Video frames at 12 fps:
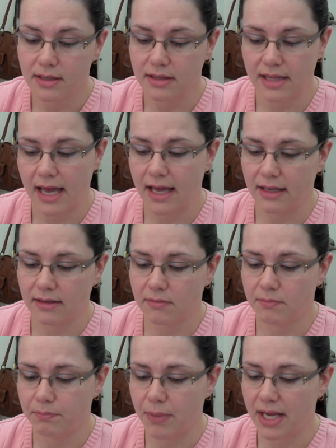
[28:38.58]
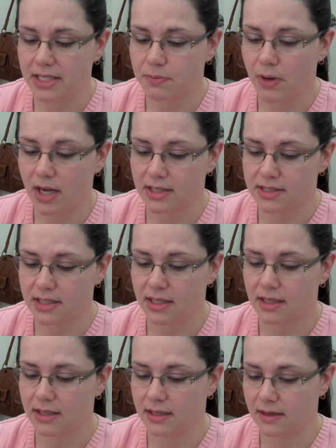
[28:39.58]
that baked pasta
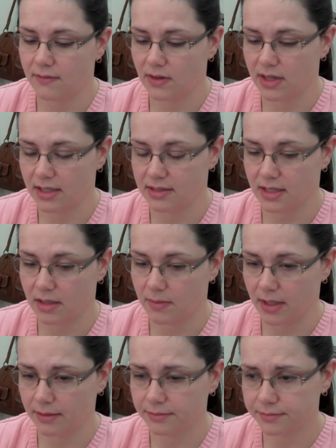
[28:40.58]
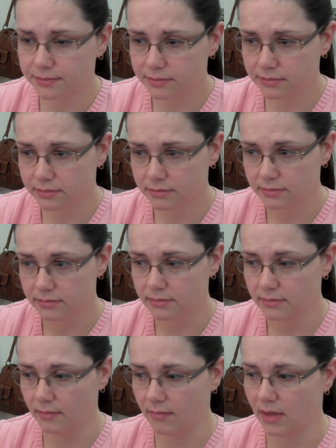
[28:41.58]
and everything is going to be
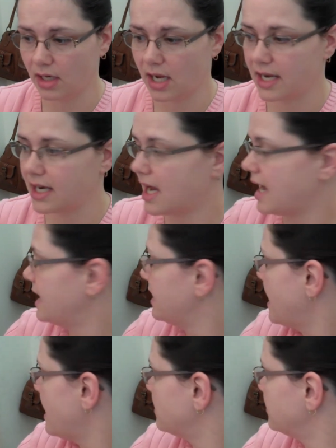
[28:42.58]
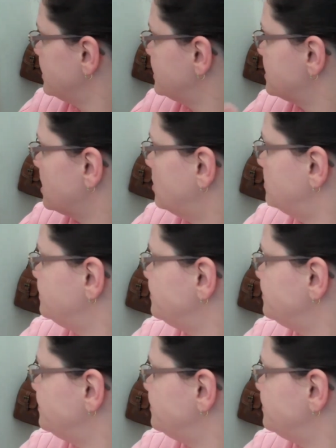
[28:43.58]
kind of high in calories, so